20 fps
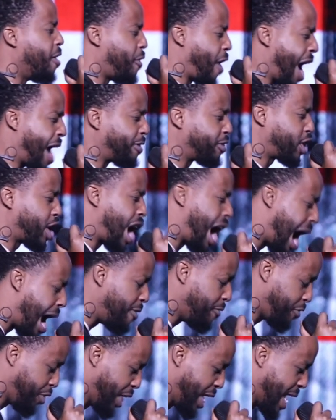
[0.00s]
to have
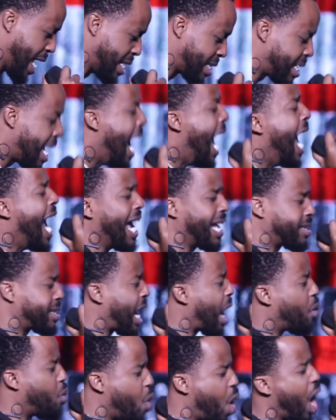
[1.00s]
confidence as
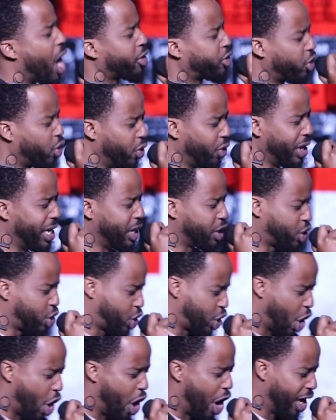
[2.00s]
I walk through
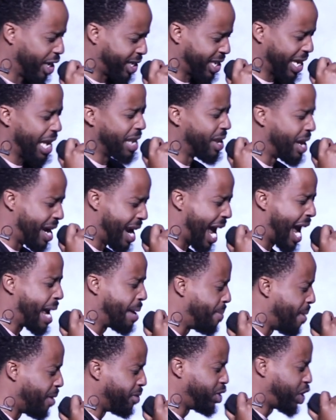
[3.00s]
these doors in the
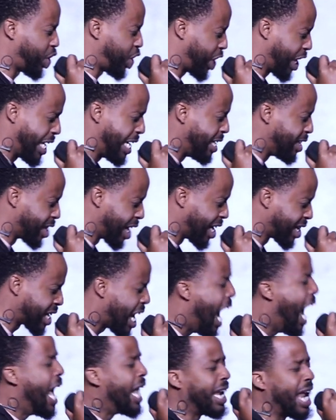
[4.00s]
name of Jesus.
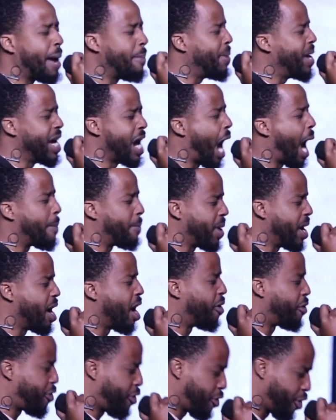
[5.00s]
Let me not be
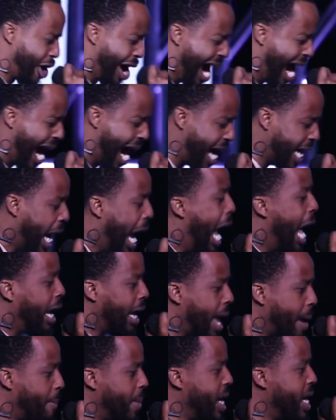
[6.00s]
afraid.
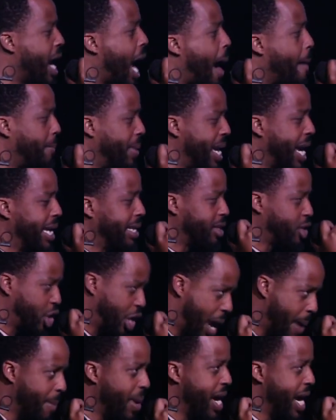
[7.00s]
Let me not be
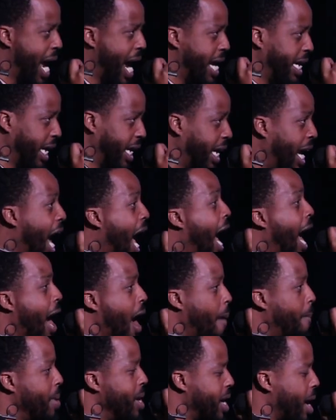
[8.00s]
intimidated.
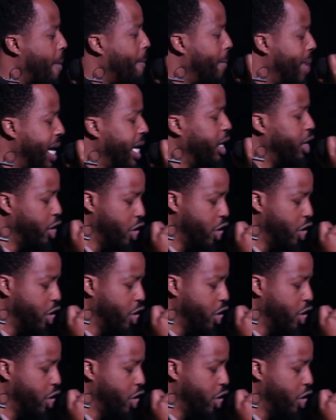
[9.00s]
Help me to meet